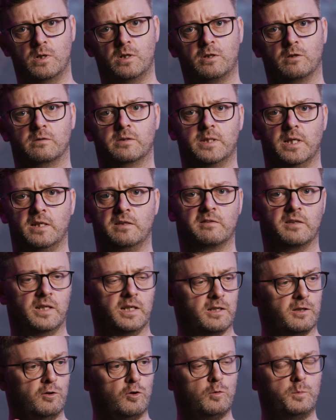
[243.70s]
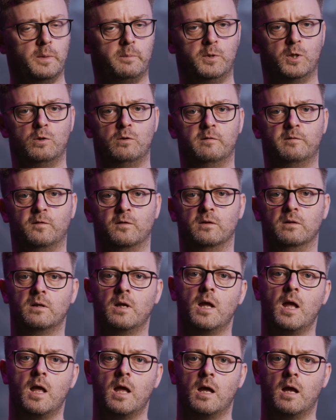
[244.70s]
work on things and it can all be beautiful.
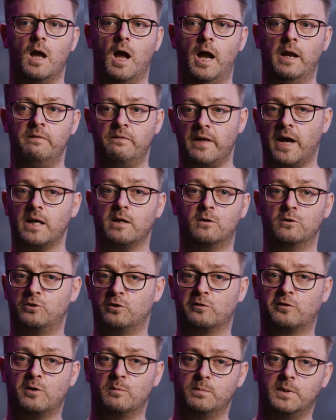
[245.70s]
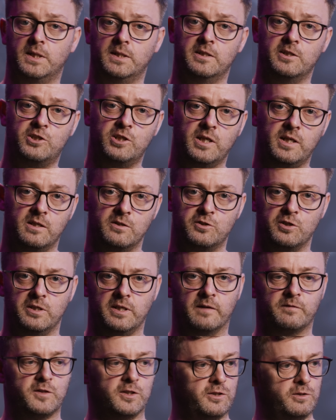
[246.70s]
And that could just completely change and
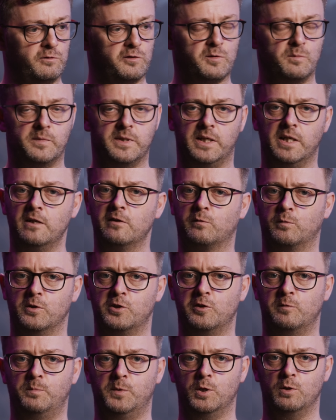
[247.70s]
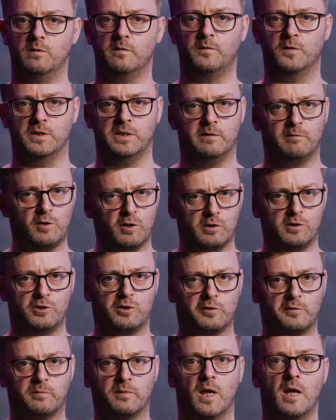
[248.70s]
you have to do something else which is beautiful. And you've got to
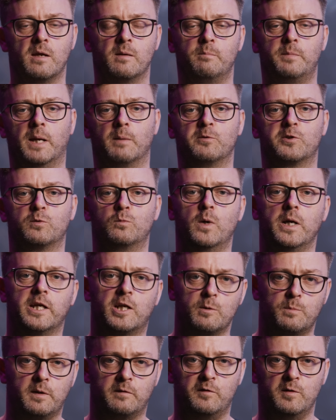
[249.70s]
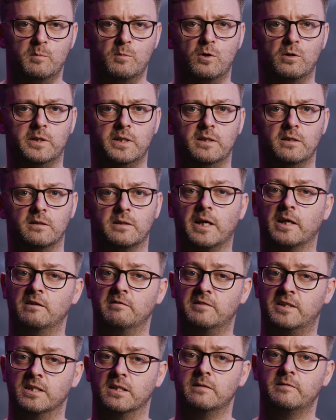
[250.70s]
just be able to wake up every morning and kind
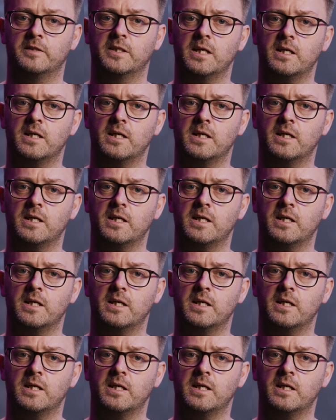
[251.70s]
of deliver